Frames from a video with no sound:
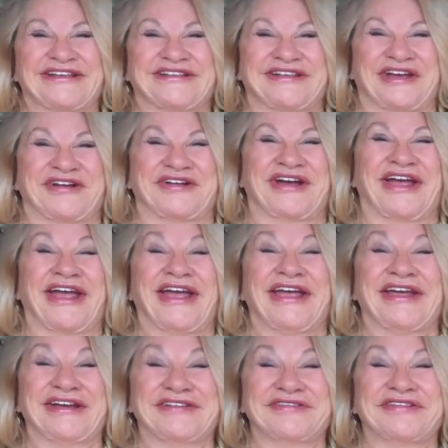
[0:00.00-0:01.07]
So
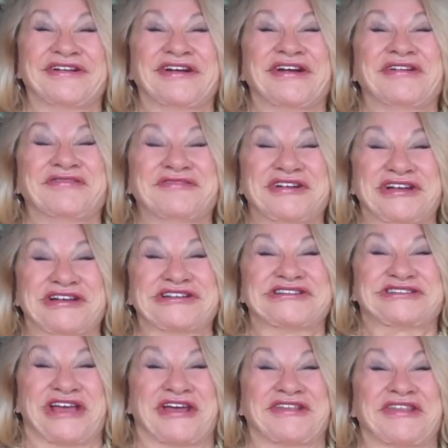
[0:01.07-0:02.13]
it really
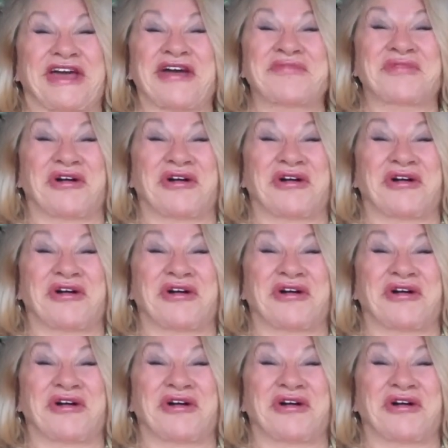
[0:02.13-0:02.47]
set them